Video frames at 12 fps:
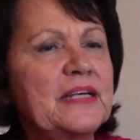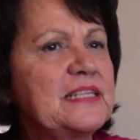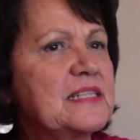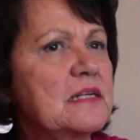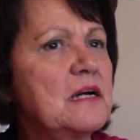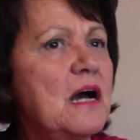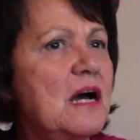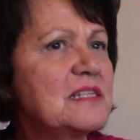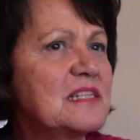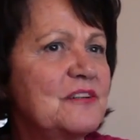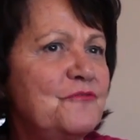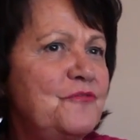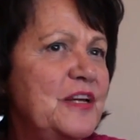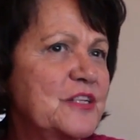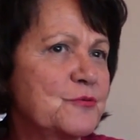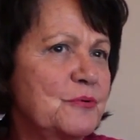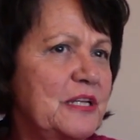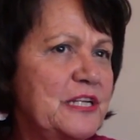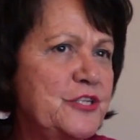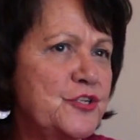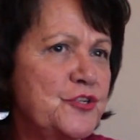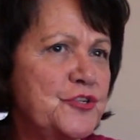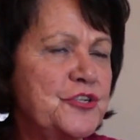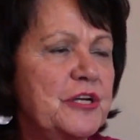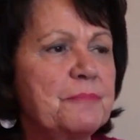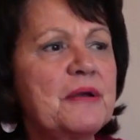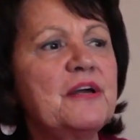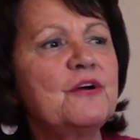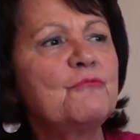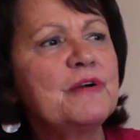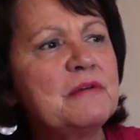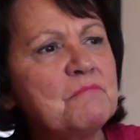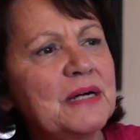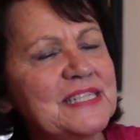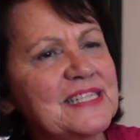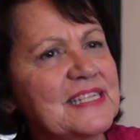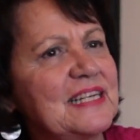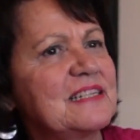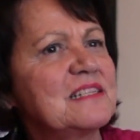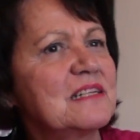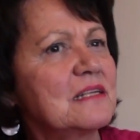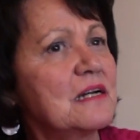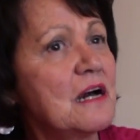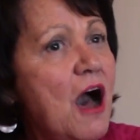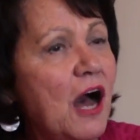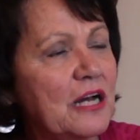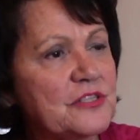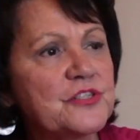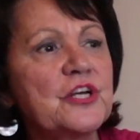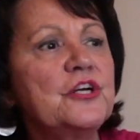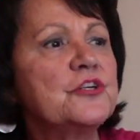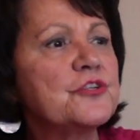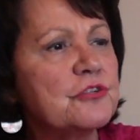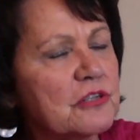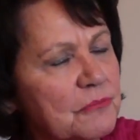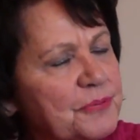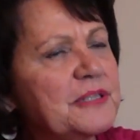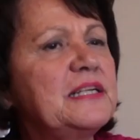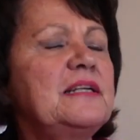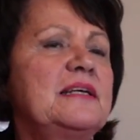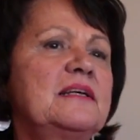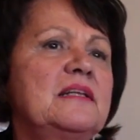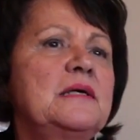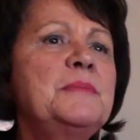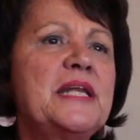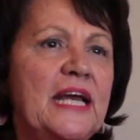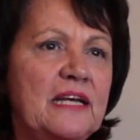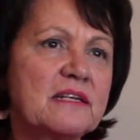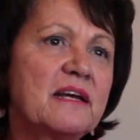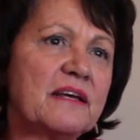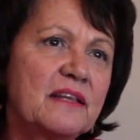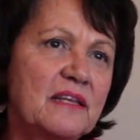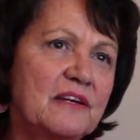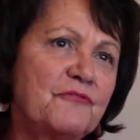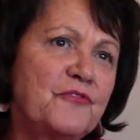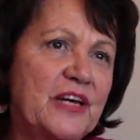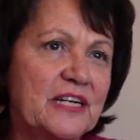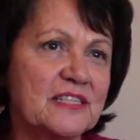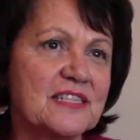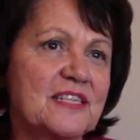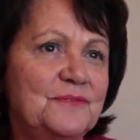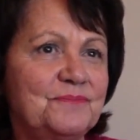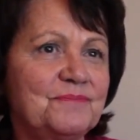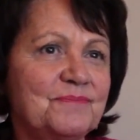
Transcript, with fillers: It's a cause and effect relationship. We must get to the cause to completely eliminate the effects.